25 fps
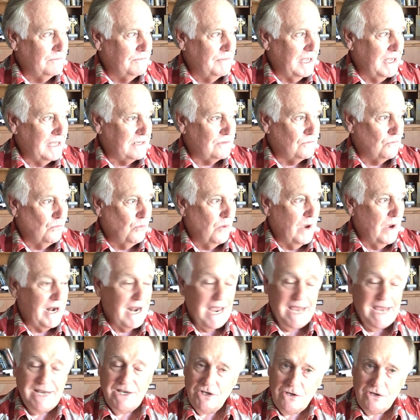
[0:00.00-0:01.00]
But
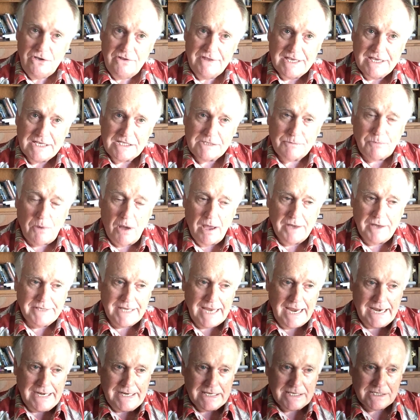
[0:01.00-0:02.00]
when I do this
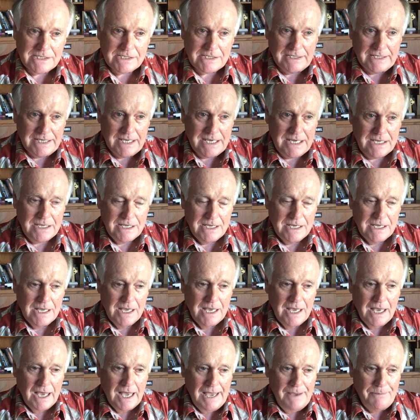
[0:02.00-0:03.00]
spontaneously,
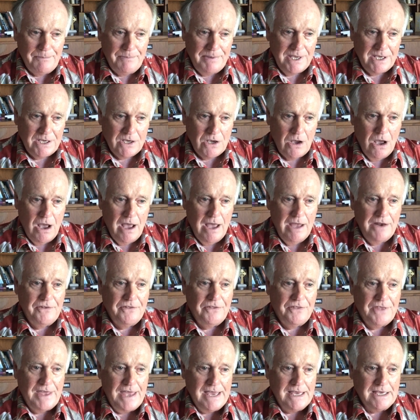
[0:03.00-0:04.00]
I pick on
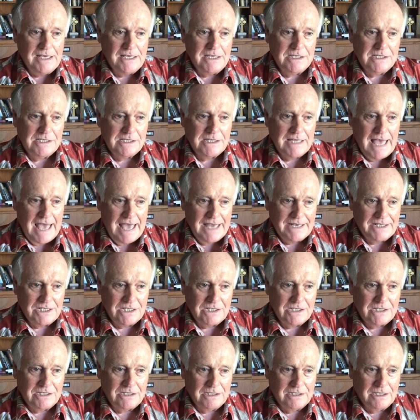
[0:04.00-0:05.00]
things that
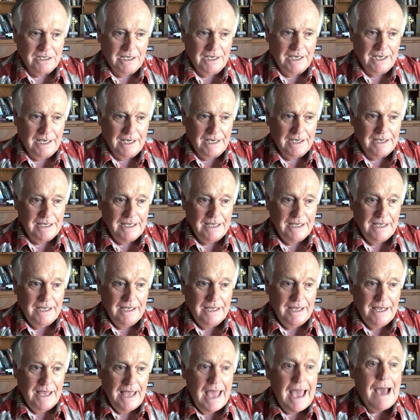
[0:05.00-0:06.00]

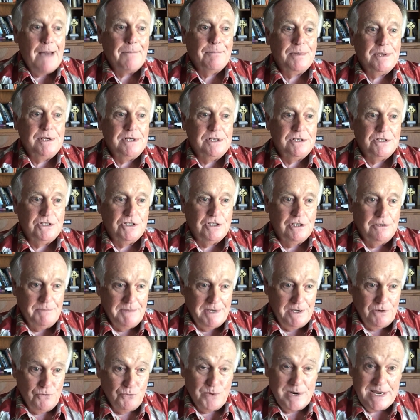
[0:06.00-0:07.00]
happened to
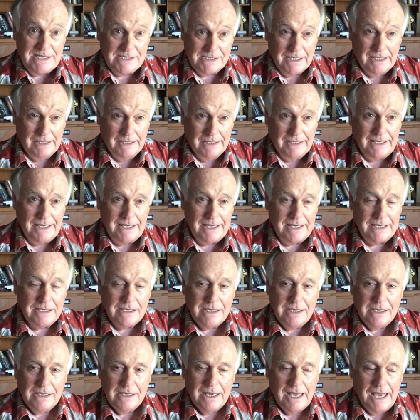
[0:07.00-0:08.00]
me recently.
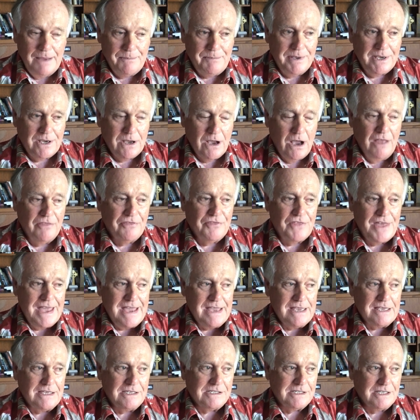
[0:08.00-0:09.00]
I pick on
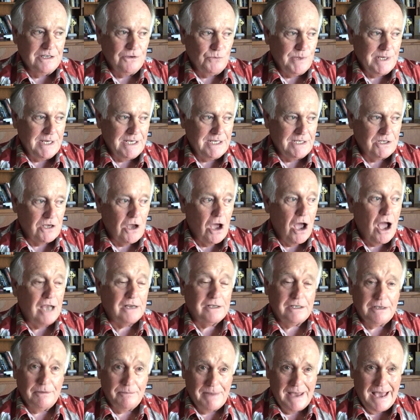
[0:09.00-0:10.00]
things that we
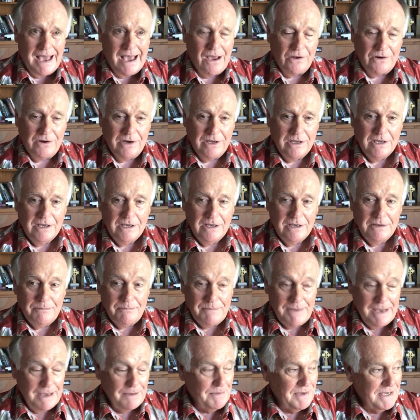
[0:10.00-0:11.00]
talked about
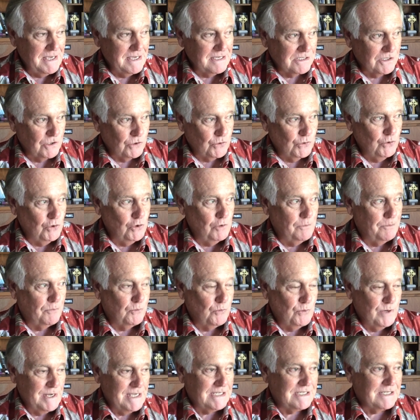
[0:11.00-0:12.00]
maybe as a group
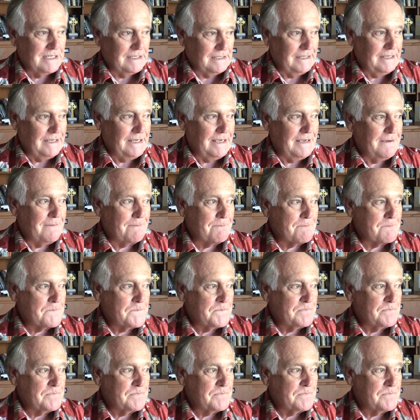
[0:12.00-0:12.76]
recently.